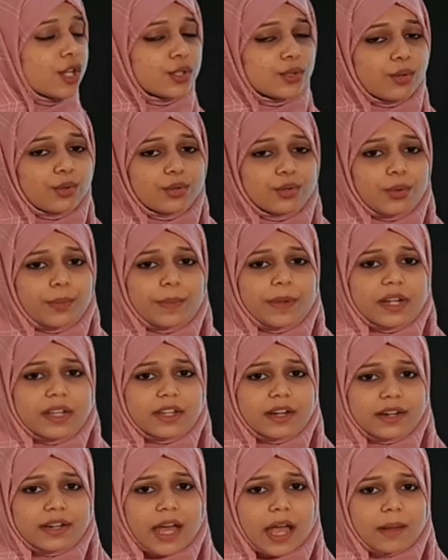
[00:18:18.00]
So to build
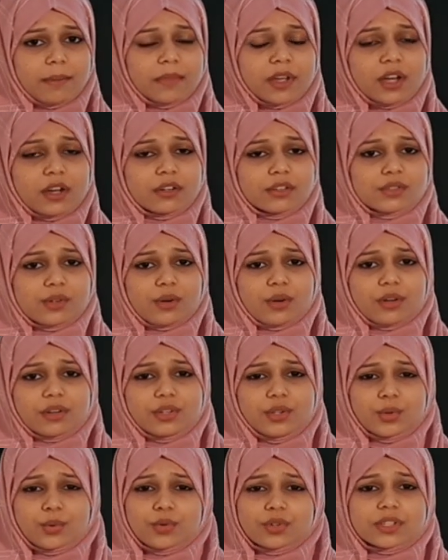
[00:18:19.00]
the dam, so
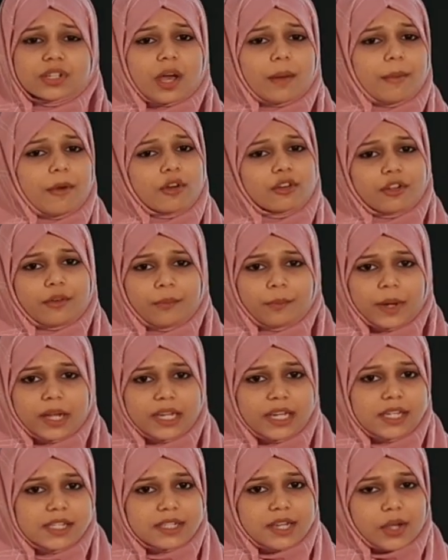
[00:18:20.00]
huge amount of
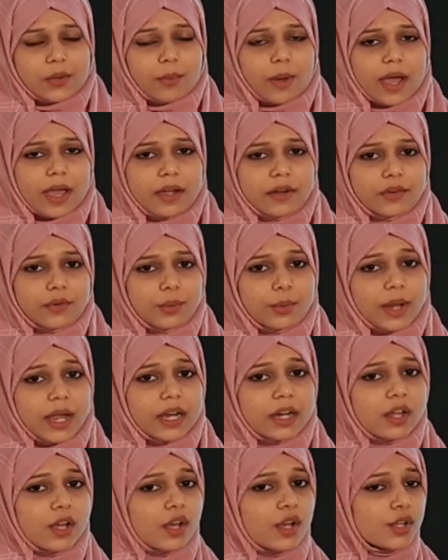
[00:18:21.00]
money is required,
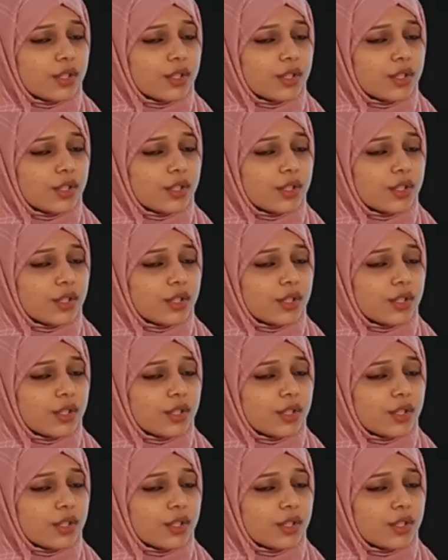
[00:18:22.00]
right?